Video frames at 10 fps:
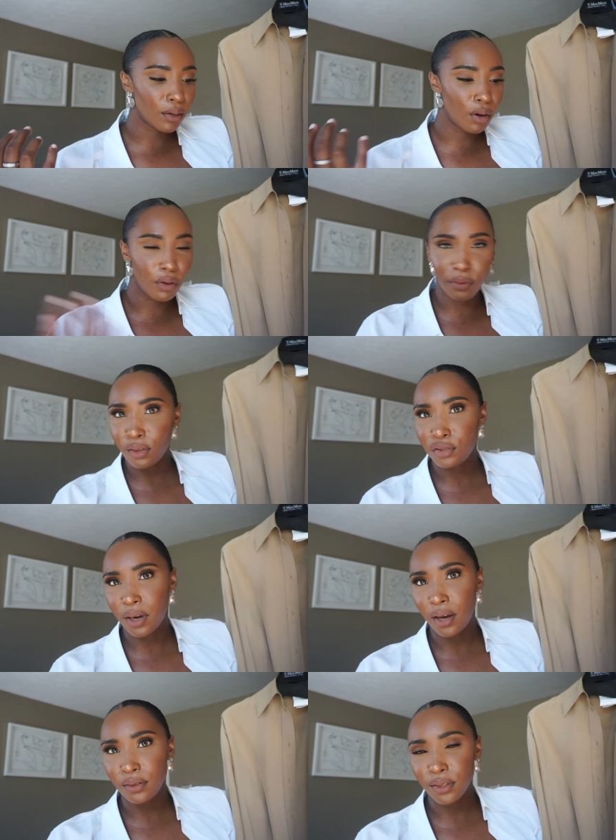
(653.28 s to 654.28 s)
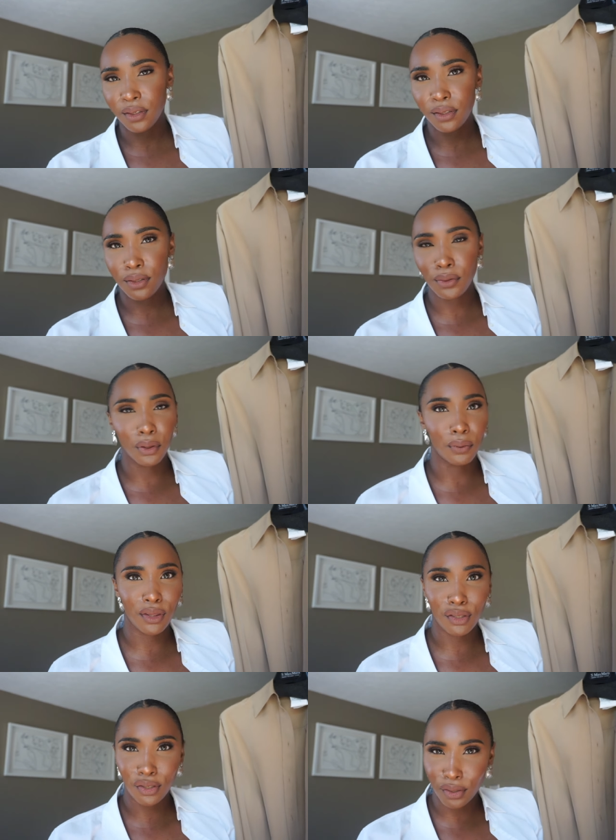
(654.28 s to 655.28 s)
over the trousers or with
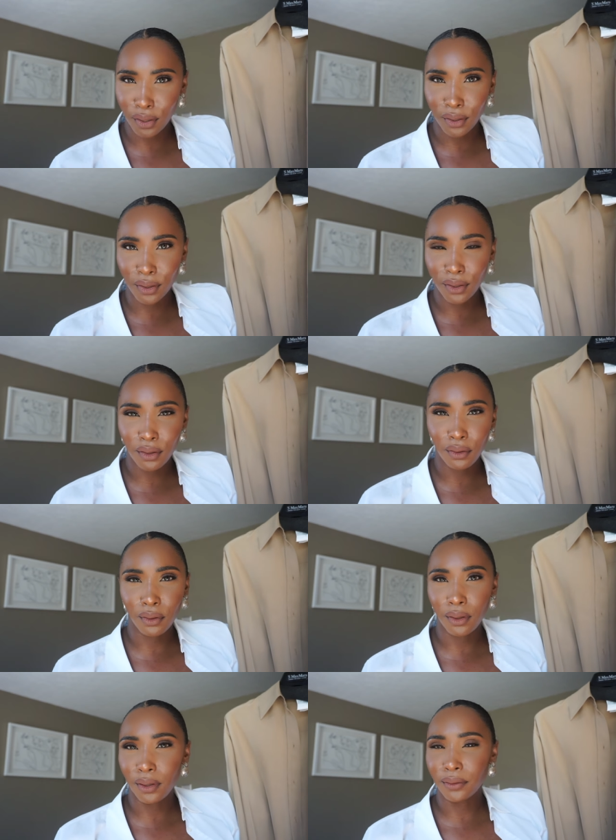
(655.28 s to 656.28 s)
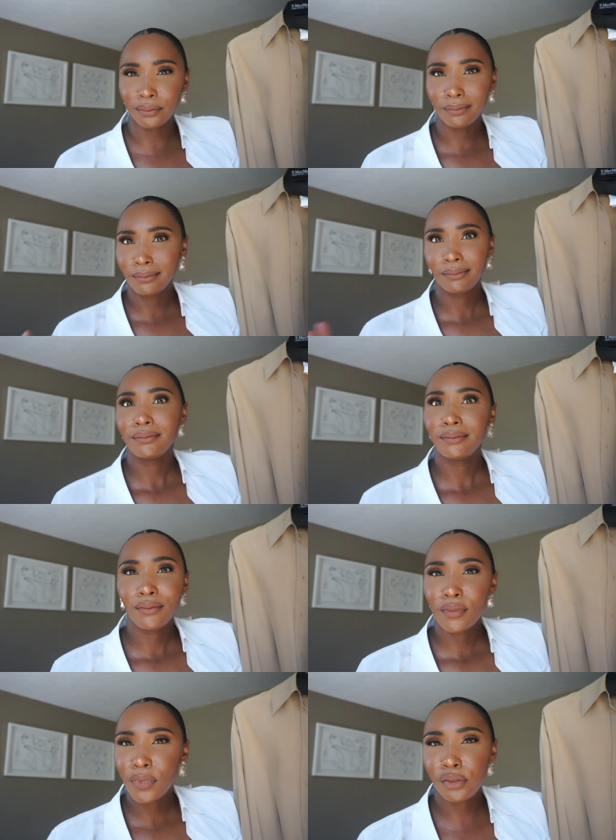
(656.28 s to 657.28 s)
a skirt or
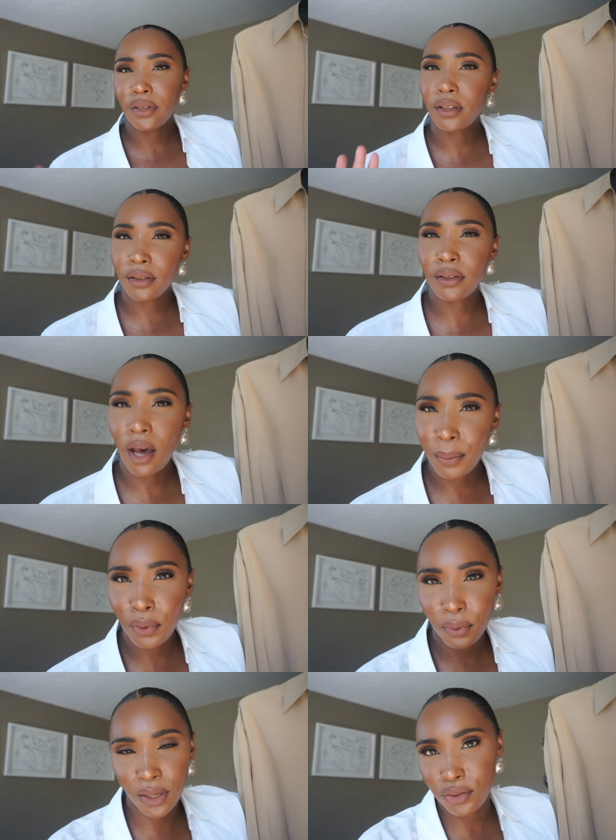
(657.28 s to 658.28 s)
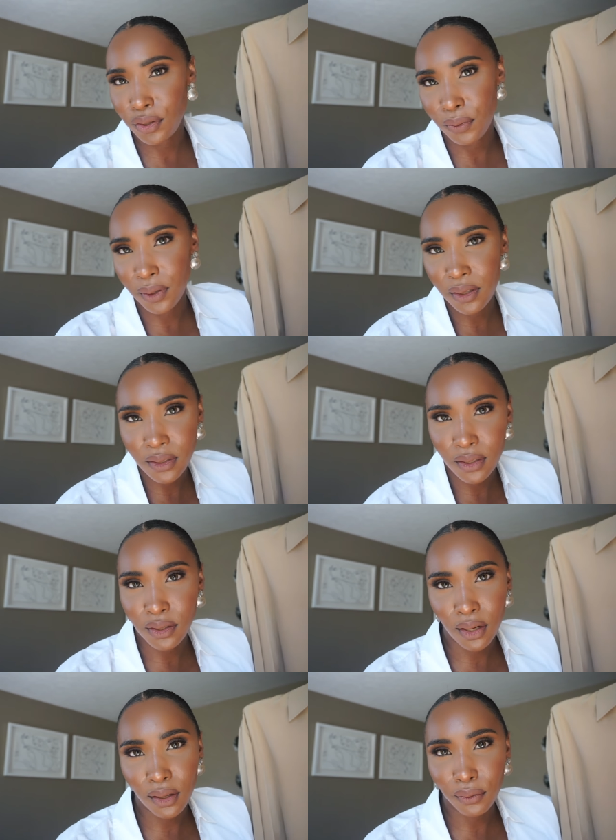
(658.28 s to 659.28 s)
there's a couple ways you can wear this and it's
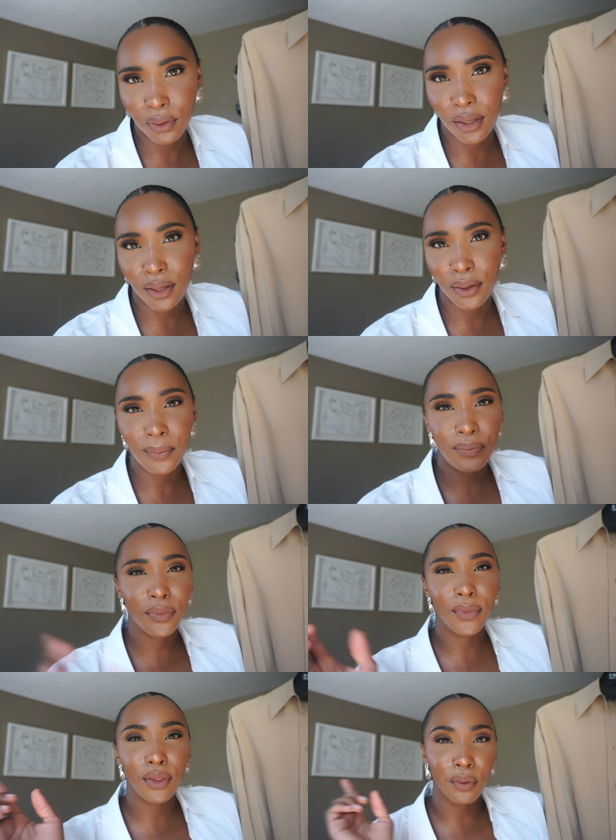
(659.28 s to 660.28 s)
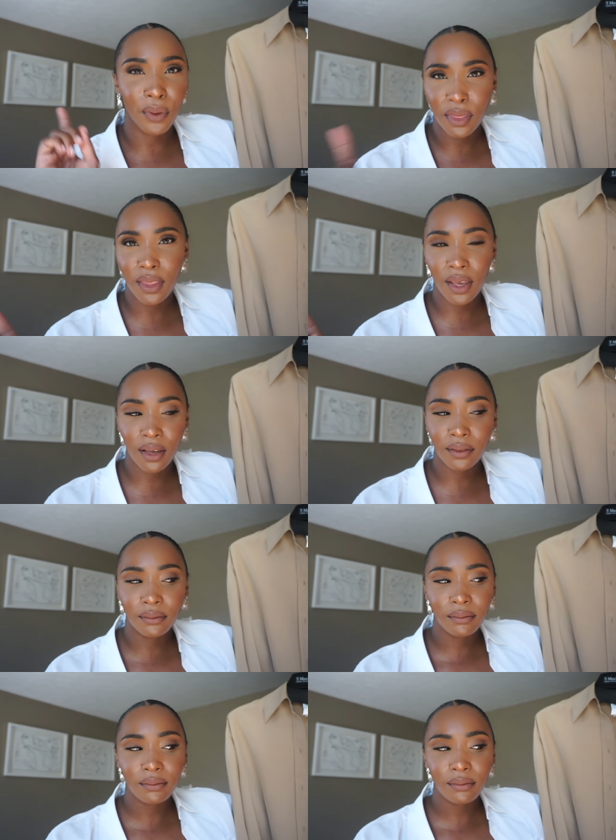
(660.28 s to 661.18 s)
gonna look really cute. The one thing